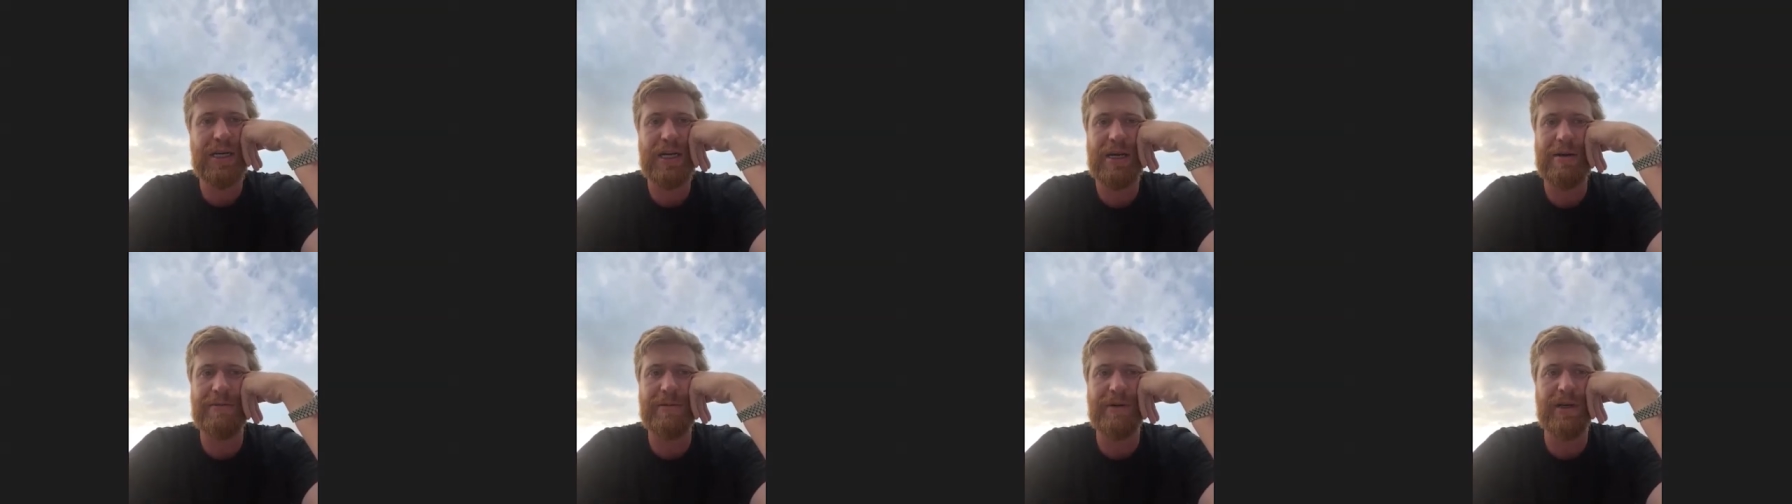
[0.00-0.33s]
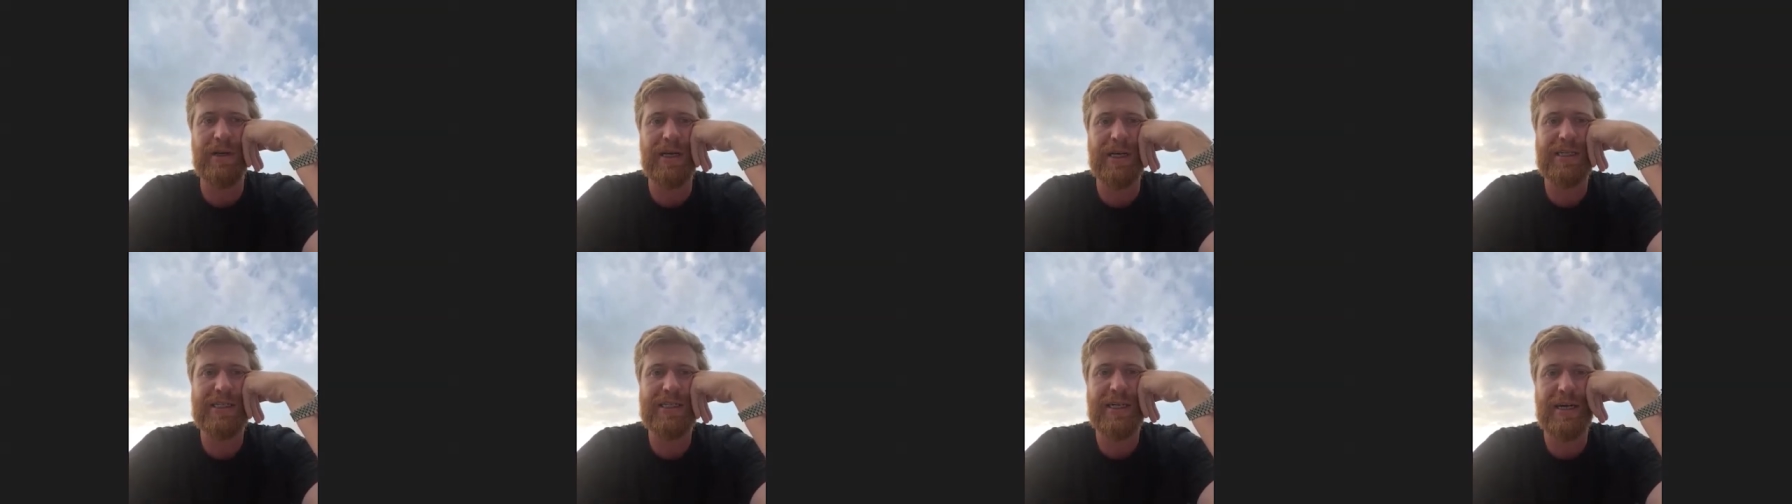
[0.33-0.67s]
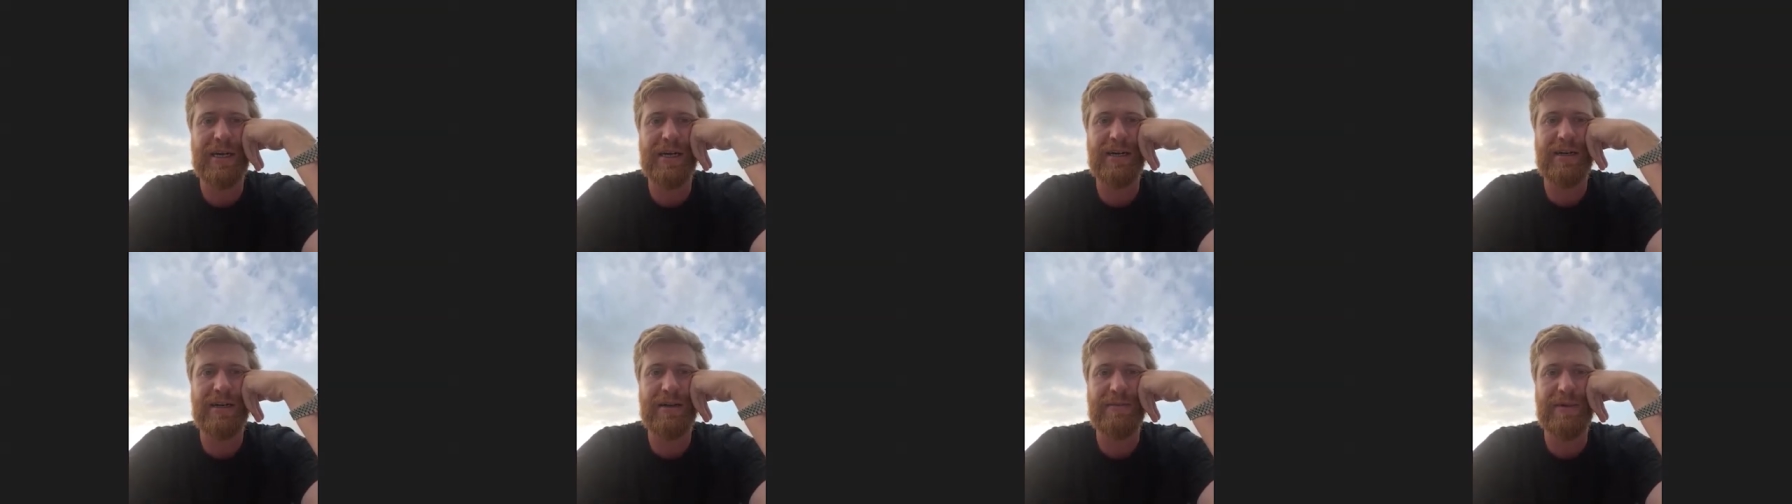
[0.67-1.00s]
I'm really
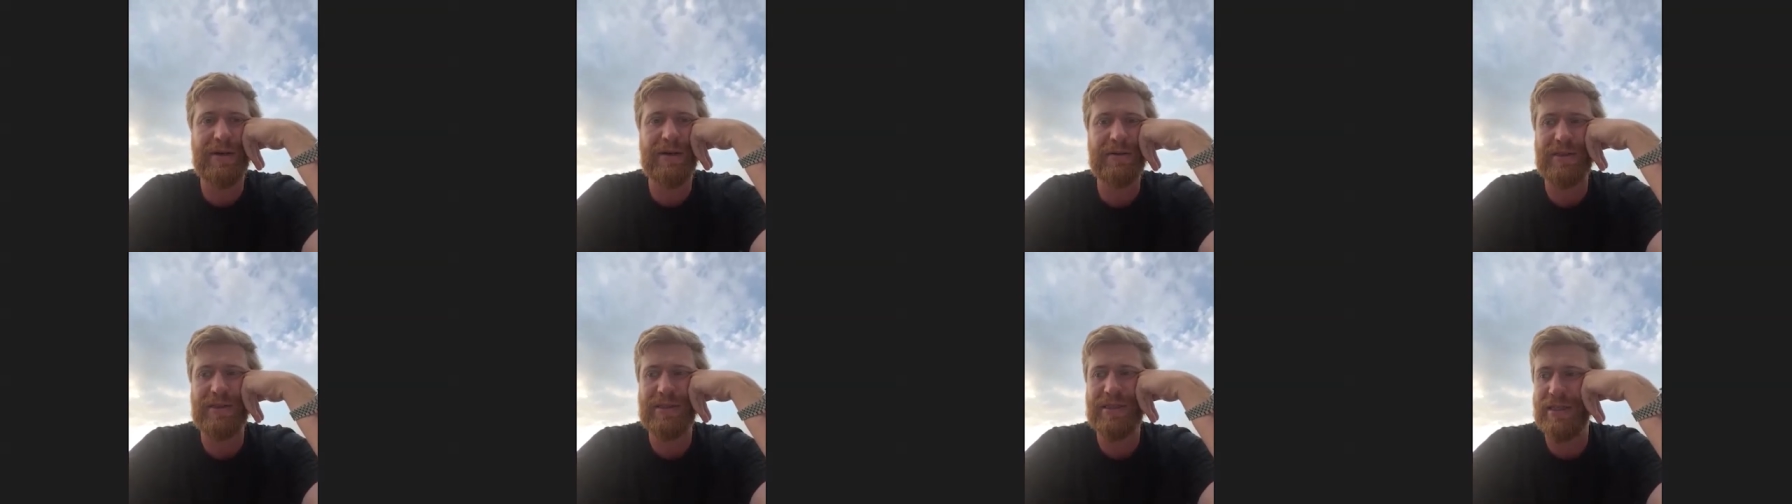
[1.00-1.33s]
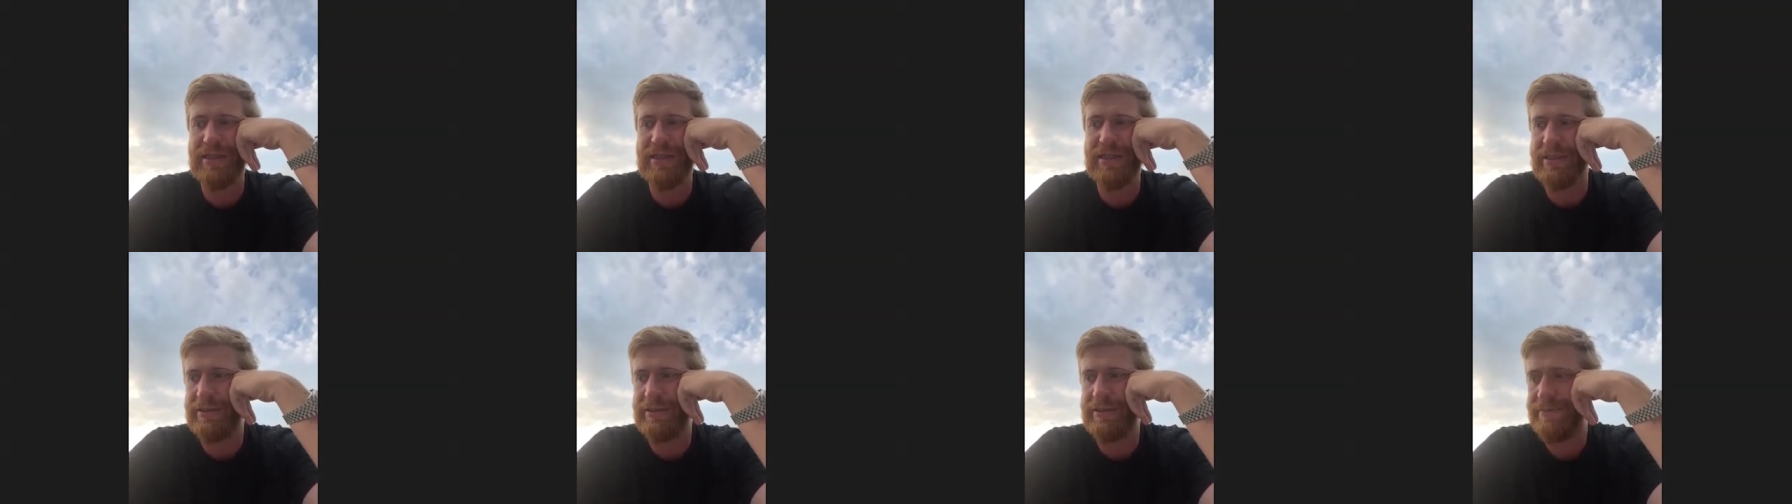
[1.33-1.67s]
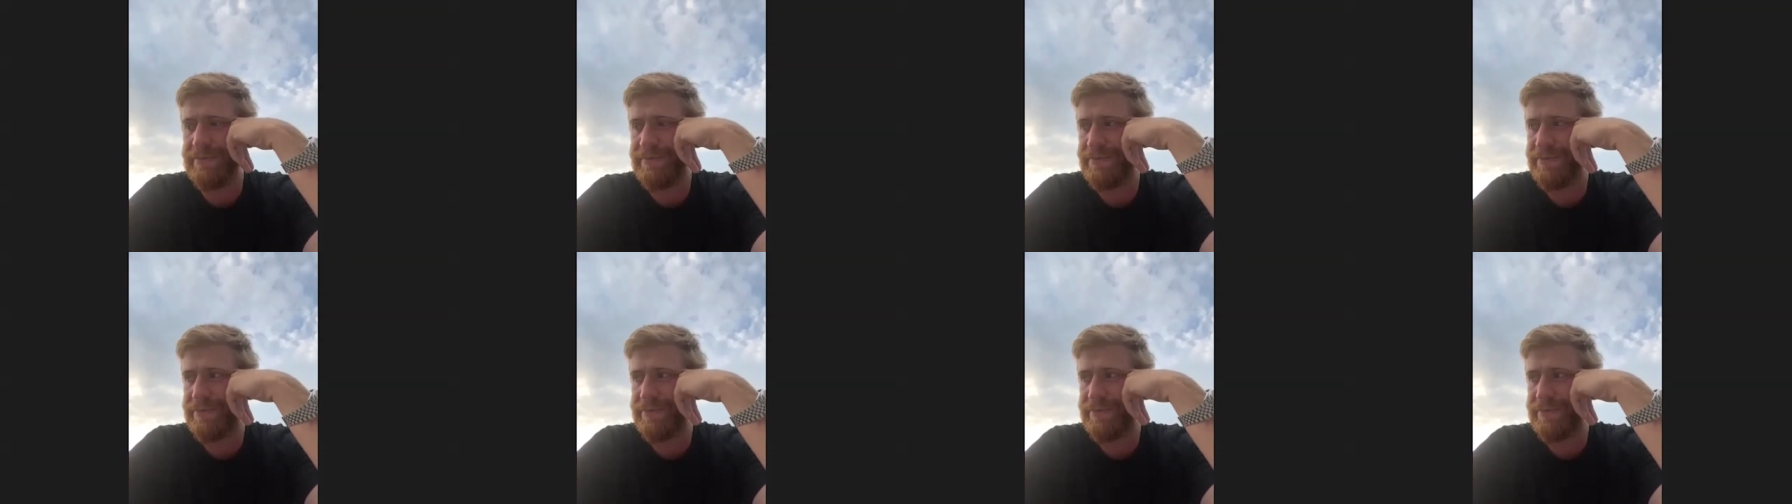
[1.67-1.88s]
excited about uh,